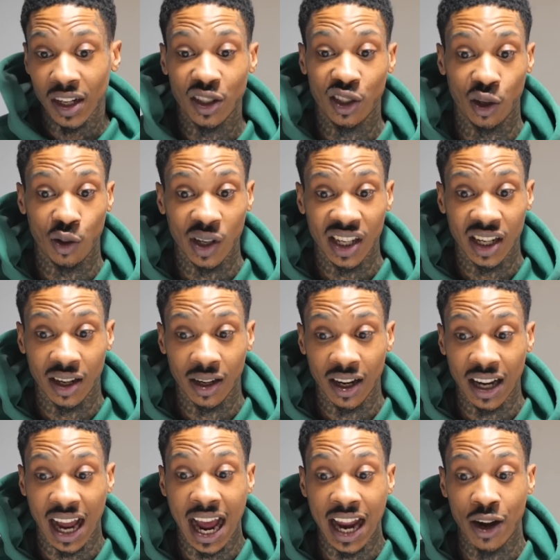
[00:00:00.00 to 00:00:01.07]
So he come,
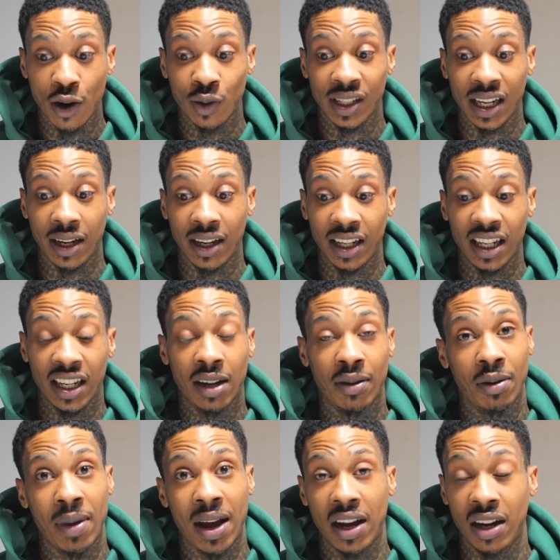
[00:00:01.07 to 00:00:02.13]
I know it's he come
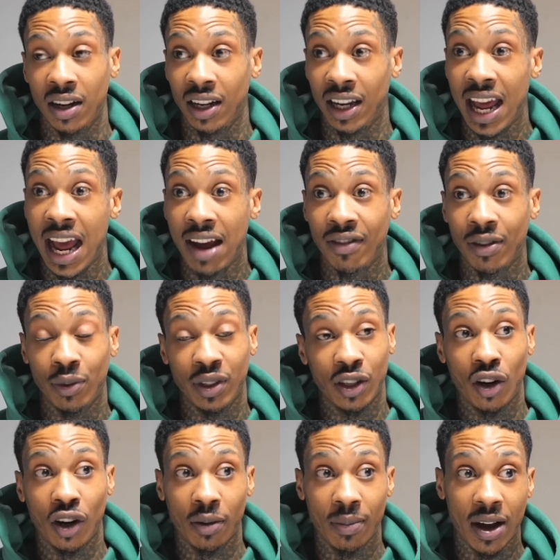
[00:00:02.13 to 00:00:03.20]
to my uh, live and we
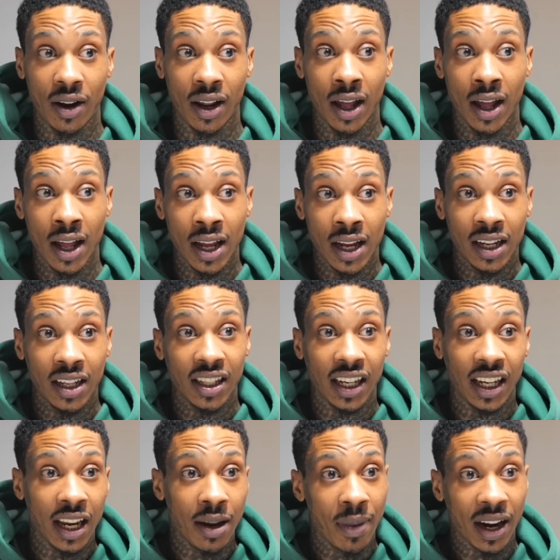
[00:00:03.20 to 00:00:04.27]
talking about it. He's
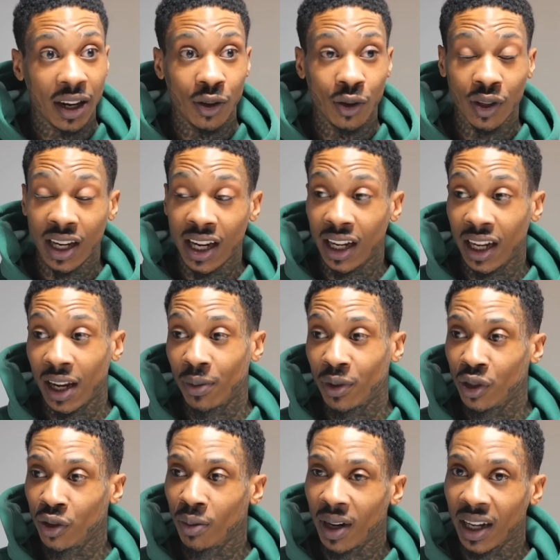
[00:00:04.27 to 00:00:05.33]
like, yeah, man, I could do a day in the life
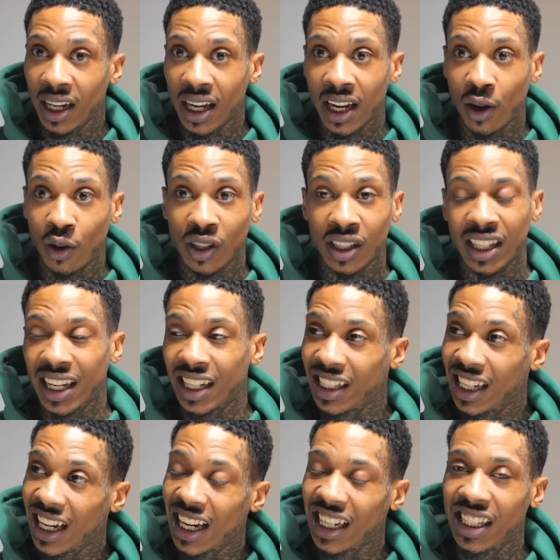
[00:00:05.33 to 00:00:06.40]
with you. I'm like, yeah. Or oh, can I
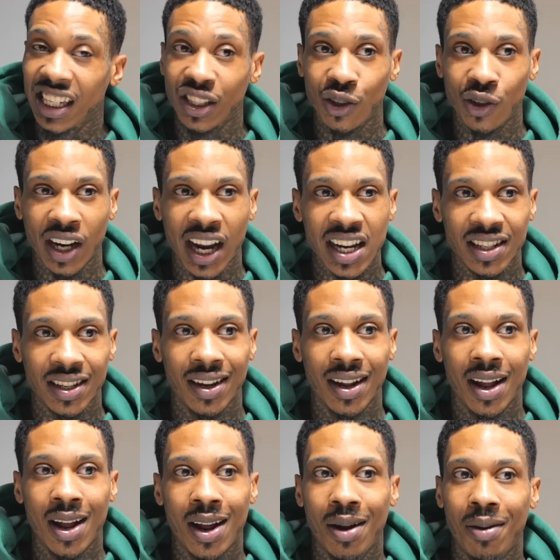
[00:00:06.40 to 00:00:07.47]
say, can I test your gangster?
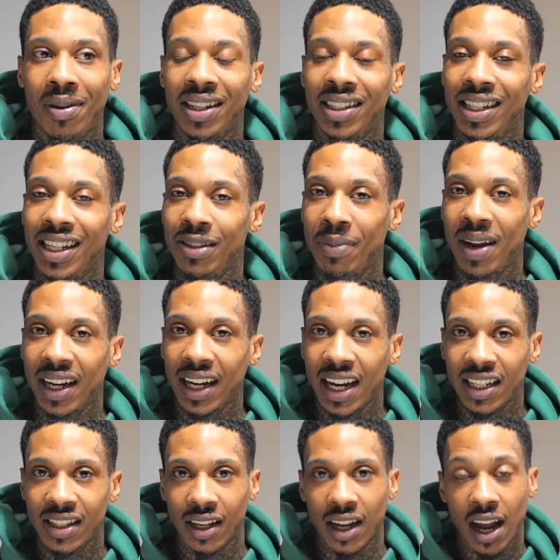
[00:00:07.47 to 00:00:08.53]
I'm like, test my
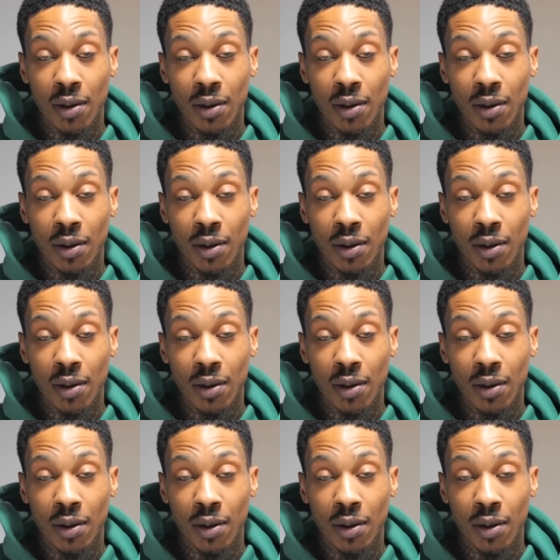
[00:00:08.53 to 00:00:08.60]
gangster.